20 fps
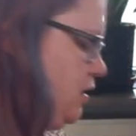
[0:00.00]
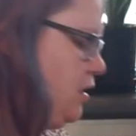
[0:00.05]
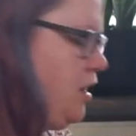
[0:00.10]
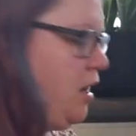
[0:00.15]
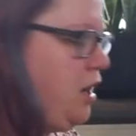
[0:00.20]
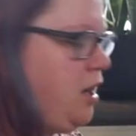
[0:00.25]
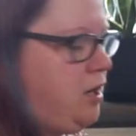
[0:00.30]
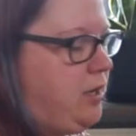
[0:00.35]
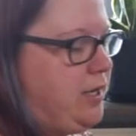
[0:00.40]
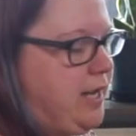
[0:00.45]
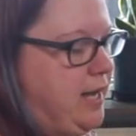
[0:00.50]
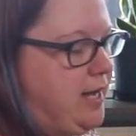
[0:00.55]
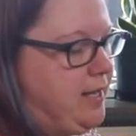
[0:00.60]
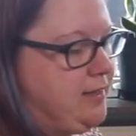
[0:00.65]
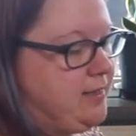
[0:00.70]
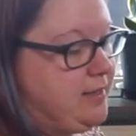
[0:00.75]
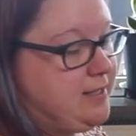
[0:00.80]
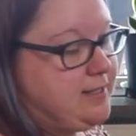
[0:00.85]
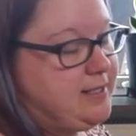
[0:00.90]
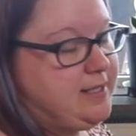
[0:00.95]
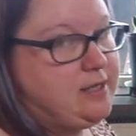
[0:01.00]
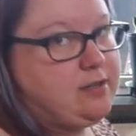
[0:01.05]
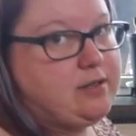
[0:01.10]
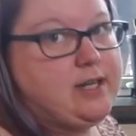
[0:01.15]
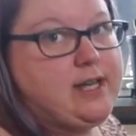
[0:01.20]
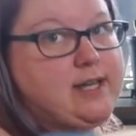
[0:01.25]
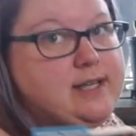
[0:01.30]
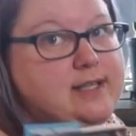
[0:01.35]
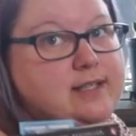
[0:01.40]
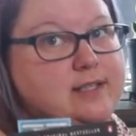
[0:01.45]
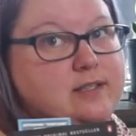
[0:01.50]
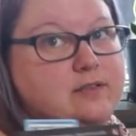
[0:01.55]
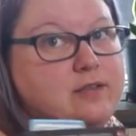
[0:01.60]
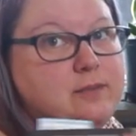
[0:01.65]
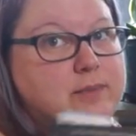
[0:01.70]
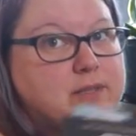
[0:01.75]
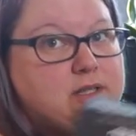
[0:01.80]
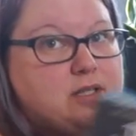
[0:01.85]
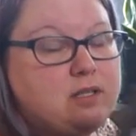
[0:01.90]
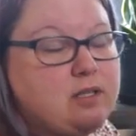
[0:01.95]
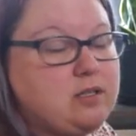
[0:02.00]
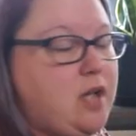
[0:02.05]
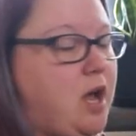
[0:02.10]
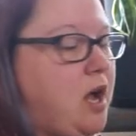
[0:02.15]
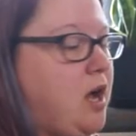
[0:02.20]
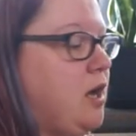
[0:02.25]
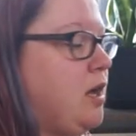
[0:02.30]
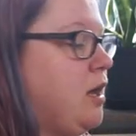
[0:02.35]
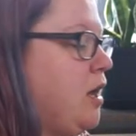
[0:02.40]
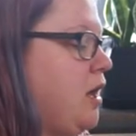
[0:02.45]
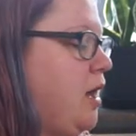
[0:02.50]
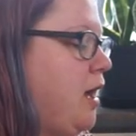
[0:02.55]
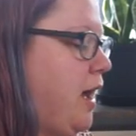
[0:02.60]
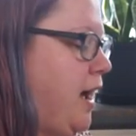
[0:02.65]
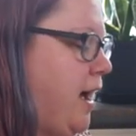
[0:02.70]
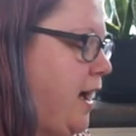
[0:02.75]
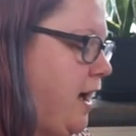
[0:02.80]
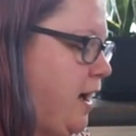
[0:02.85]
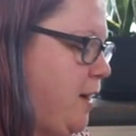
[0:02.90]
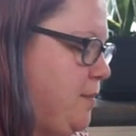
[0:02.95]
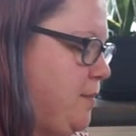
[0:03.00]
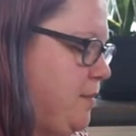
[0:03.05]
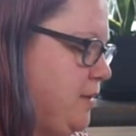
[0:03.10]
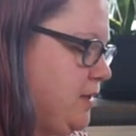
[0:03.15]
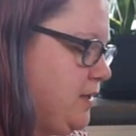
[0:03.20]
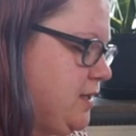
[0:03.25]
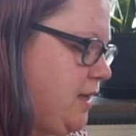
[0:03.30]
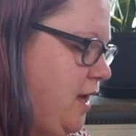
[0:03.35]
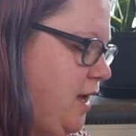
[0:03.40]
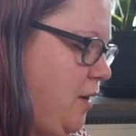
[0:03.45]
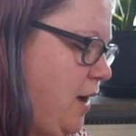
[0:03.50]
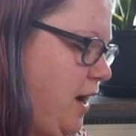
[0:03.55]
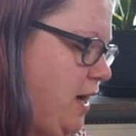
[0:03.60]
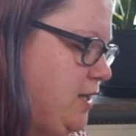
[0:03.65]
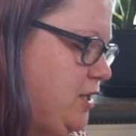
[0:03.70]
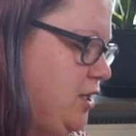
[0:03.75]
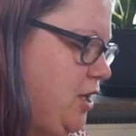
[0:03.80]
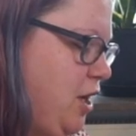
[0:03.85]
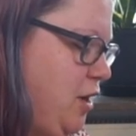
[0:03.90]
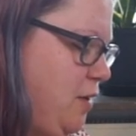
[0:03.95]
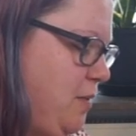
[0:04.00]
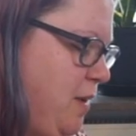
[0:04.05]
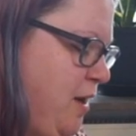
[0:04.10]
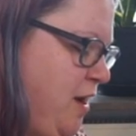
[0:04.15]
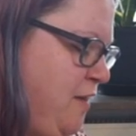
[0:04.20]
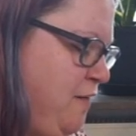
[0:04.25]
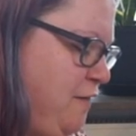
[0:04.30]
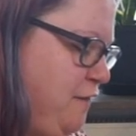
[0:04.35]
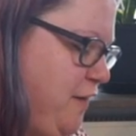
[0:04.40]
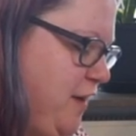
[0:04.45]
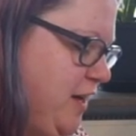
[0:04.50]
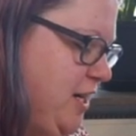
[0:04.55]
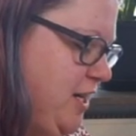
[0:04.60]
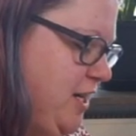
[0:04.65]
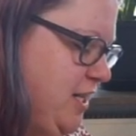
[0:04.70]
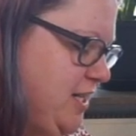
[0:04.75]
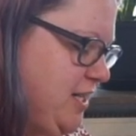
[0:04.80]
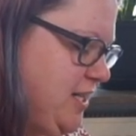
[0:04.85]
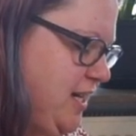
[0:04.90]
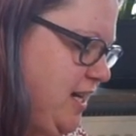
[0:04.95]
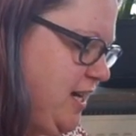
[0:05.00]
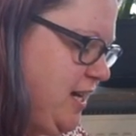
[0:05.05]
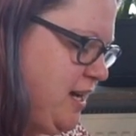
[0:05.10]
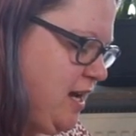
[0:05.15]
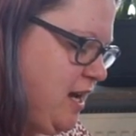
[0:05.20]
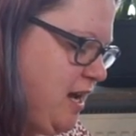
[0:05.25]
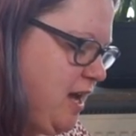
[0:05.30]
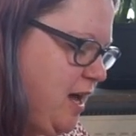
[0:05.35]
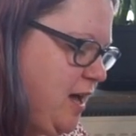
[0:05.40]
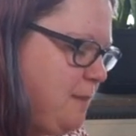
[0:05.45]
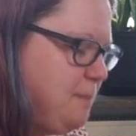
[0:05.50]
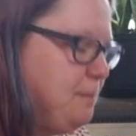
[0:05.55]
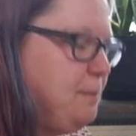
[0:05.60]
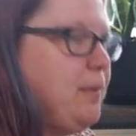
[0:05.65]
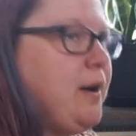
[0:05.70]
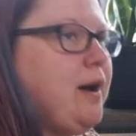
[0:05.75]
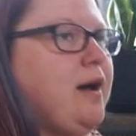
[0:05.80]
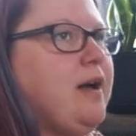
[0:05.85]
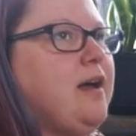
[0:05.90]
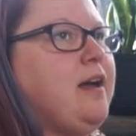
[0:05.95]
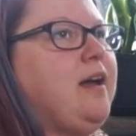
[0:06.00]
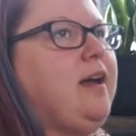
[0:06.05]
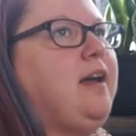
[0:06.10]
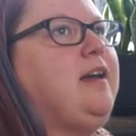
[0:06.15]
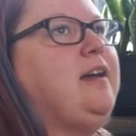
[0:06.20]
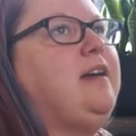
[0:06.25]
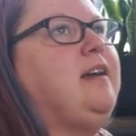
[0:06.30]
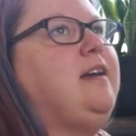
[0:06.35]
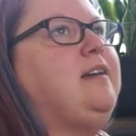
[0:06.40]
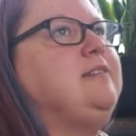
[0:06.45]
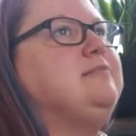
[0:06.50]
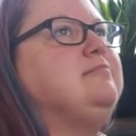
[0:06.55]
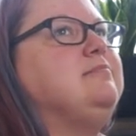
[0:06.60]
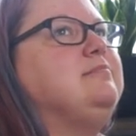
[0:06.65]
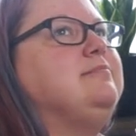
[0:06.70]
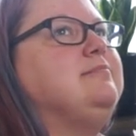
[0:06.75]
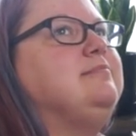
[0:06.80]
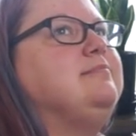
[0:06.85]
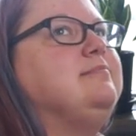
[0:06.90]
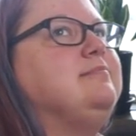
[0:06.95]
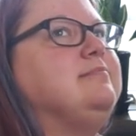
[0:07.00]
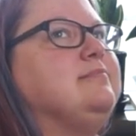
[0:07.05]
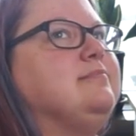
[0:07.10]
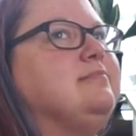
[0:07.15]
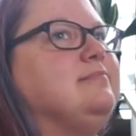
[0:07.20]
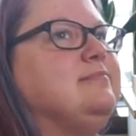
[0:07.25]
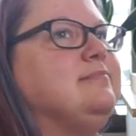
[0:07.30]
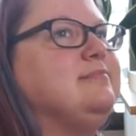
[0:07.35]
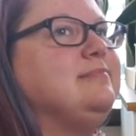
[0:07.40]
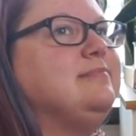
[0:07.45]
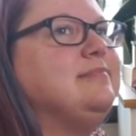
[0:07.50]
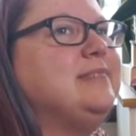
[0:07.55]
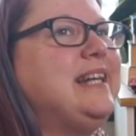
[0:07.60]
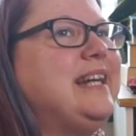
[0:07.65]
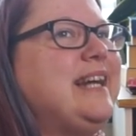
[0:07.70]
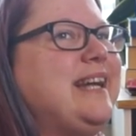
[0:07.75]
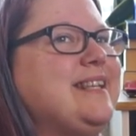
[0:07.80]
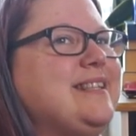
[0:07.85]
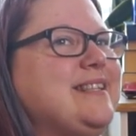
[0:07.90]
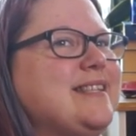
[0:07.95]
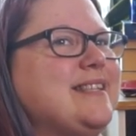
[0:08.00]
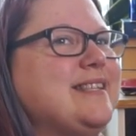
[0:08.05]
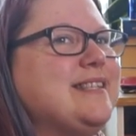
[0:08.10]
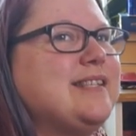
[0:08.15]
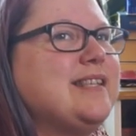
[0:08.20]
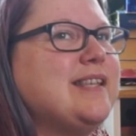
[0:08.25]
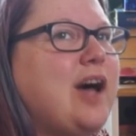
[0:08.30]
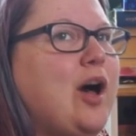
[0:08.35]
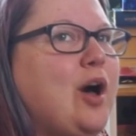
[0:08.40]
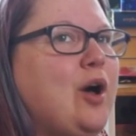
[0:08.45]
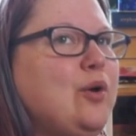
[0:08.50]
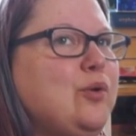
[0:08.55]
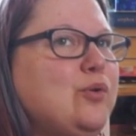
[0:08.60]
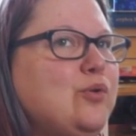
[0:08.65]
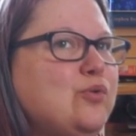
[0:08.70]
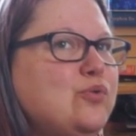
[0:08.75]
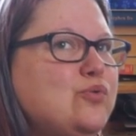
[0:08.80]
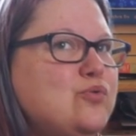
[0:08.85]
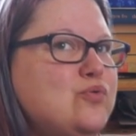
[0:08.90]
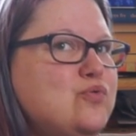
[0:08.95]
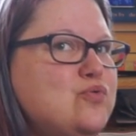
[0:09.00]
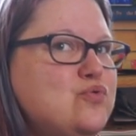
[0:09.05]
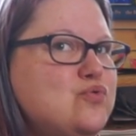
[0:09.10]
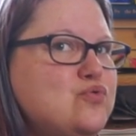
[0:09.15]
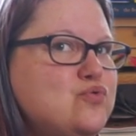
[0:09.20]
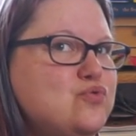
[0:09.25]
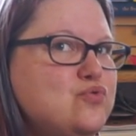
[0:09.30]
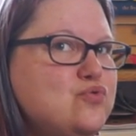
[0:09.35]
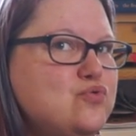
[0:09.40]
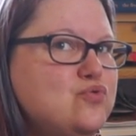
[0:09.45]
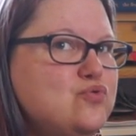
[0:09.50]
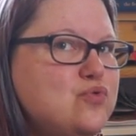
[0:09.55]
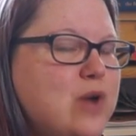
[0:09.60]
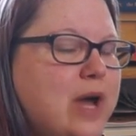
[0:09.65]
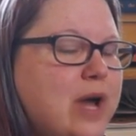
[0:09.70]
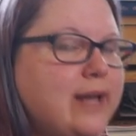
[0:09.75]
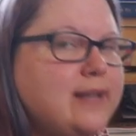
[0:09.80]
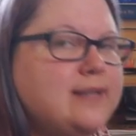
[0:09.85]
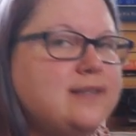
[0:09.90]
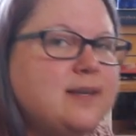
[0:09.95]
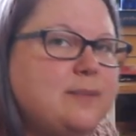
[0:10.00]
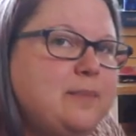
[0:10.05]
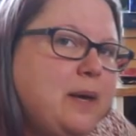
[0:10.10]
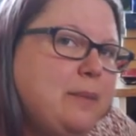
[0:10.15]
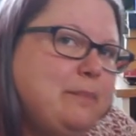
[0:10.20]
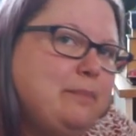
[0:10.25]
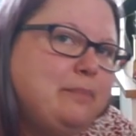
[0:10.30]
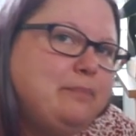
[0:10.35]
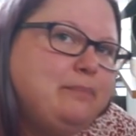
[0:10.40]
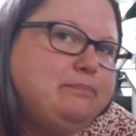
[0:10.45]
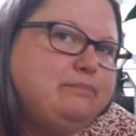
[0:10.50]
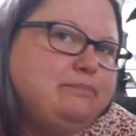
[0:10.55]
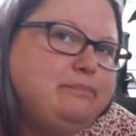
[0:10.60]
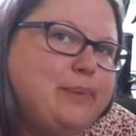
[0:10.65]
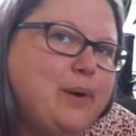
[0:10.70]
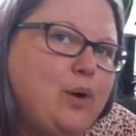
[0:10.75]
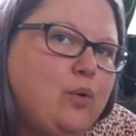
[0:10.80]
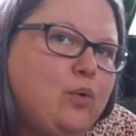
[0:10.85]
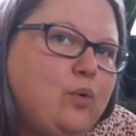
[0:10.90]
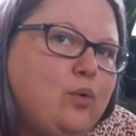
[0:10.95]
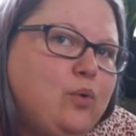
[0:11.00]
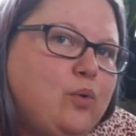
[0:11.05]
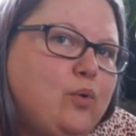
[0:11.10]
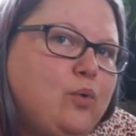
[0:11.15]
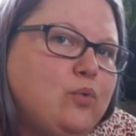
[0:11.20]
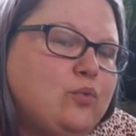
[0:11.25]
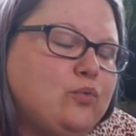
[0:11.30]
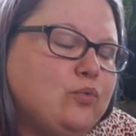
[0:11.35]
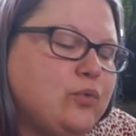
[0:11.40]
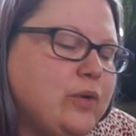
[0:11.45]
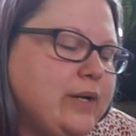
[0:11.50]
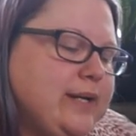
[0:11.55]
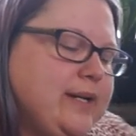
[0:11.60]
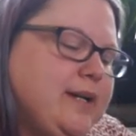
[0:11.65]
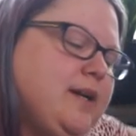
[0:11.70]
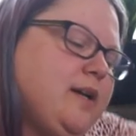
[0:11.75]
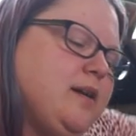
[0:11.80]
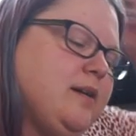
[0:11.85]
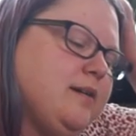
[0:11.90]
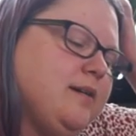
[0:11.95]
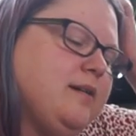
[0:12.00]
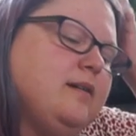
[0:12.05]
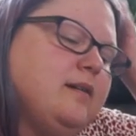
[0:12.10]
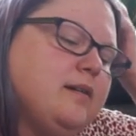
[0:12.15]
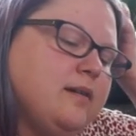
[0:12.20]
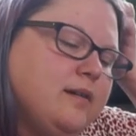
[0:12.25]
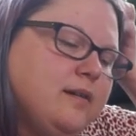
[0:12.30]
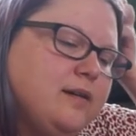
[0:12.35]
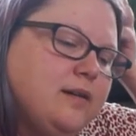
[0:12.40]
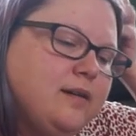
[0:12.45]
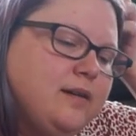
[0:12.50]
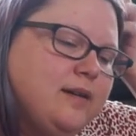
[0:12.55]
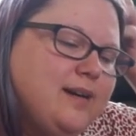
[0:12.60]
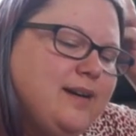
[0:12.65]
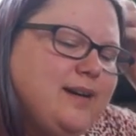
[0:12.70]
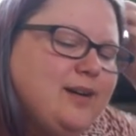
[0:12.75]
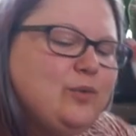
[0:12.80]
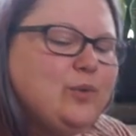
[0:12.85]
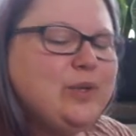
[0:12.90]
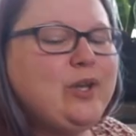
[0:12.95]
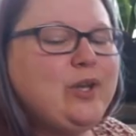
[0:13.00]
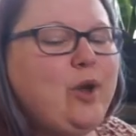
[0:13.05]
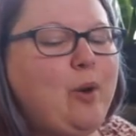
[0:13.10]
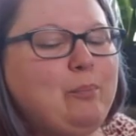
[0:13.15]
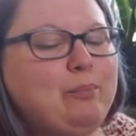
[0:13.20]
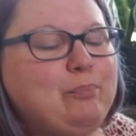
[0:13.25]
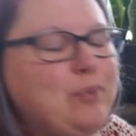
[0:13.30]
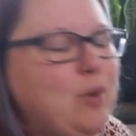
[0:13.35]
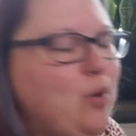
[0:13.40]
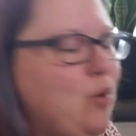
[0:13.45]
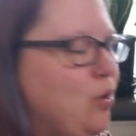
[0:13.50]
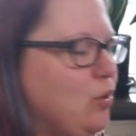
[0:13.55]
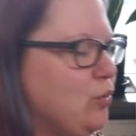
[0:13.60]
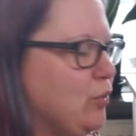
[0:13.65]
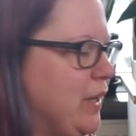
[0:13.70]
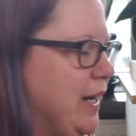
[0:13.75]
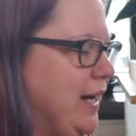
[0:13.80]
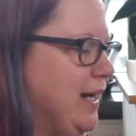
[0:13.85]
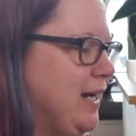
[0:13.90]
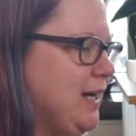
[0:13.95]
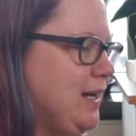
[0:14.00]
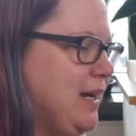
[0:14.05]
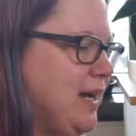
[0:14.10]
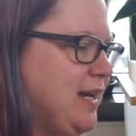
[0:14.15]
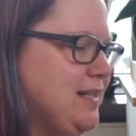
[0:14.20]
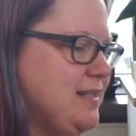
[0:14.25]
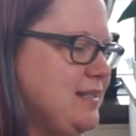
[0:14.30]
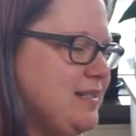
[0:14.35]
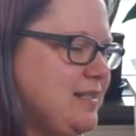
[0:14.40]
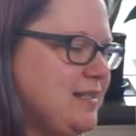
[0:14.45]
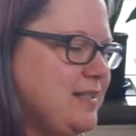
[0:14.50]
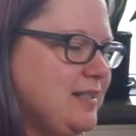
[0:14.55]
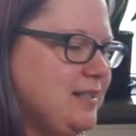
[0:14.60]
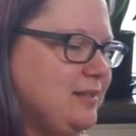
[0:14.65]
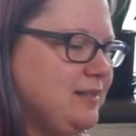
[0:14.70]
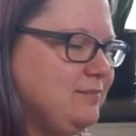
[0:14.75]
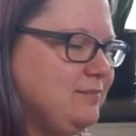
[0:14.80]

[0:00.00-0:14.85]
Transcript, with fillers: Oh yeah, and The Secret History by Donna Tartt. Um, so I do want to finish it, but mm, it's so... it's a bit boring. Well, not boring, it's...